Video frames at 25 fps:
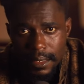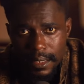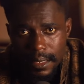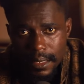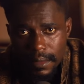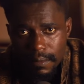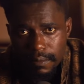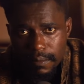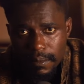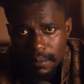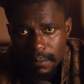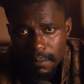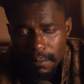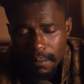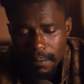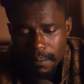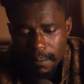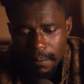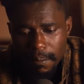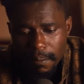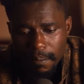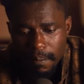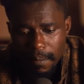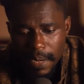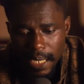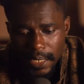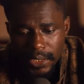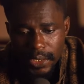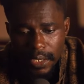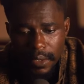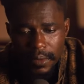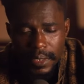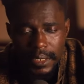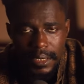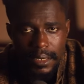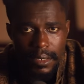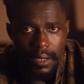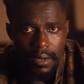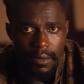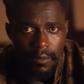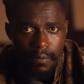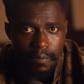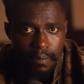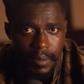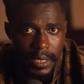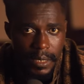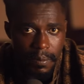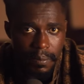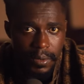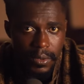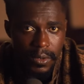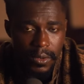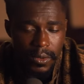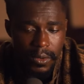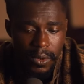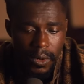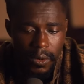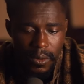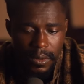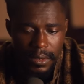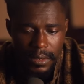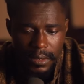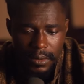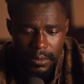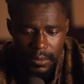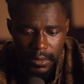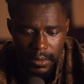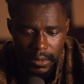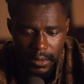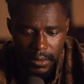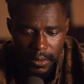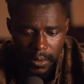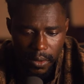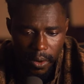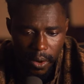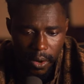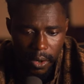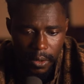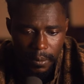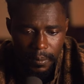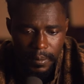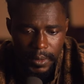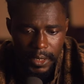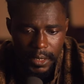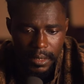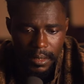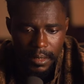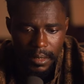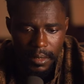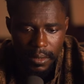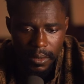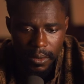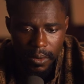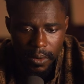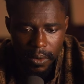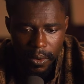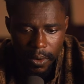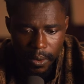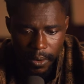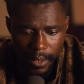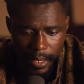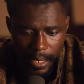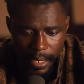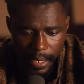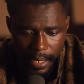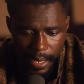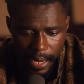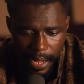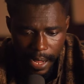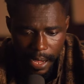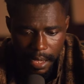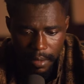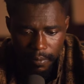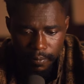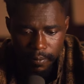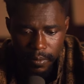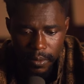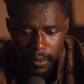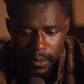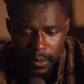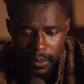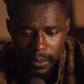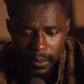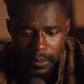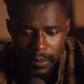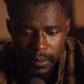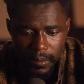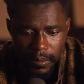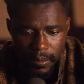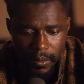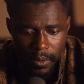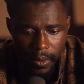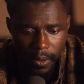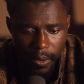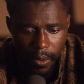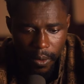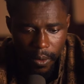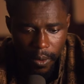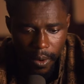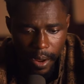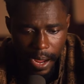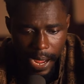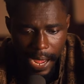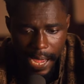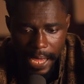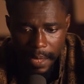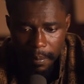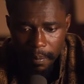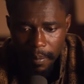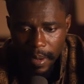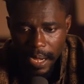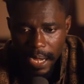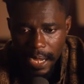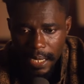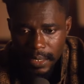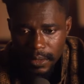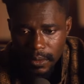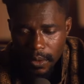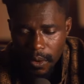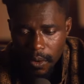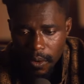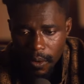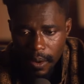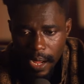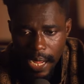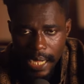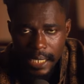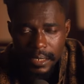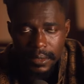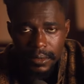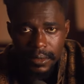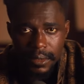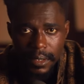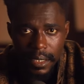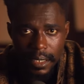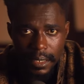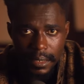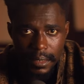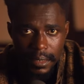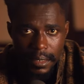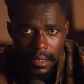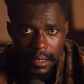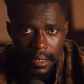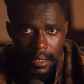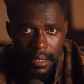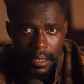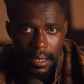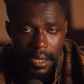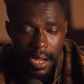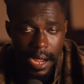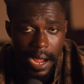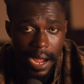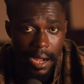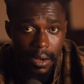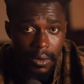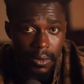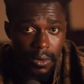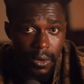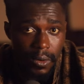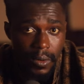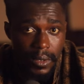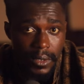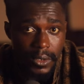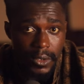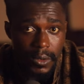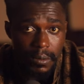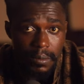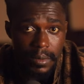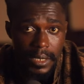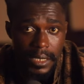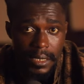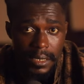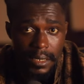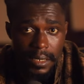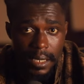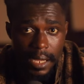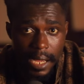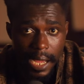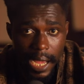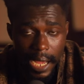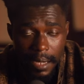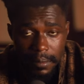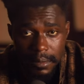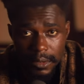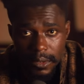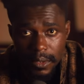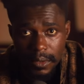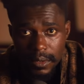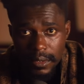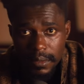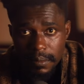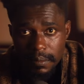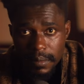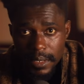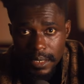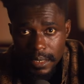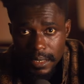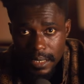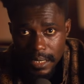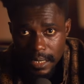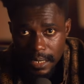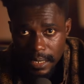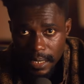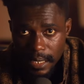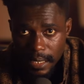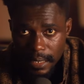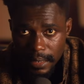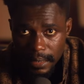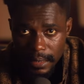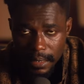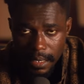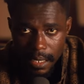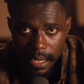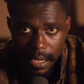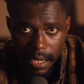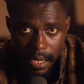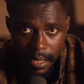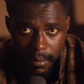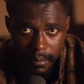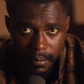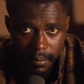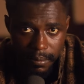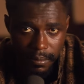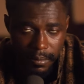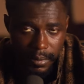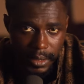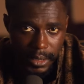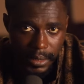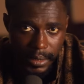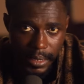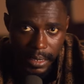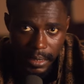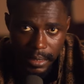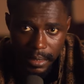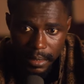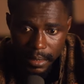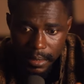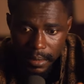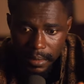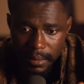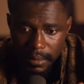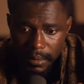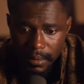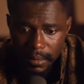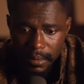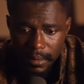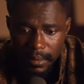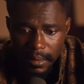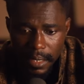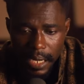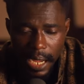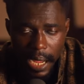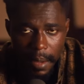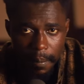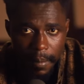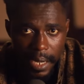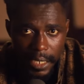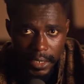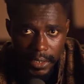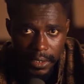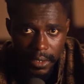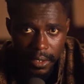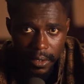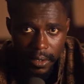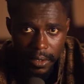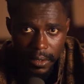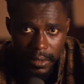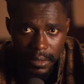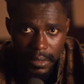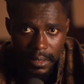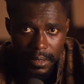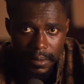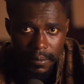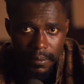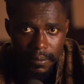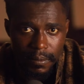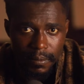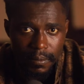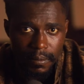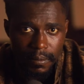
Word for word: If majority of people going to sculpt on an iPhone or iPad or Android are going to be absolute beginners and certain amateurs,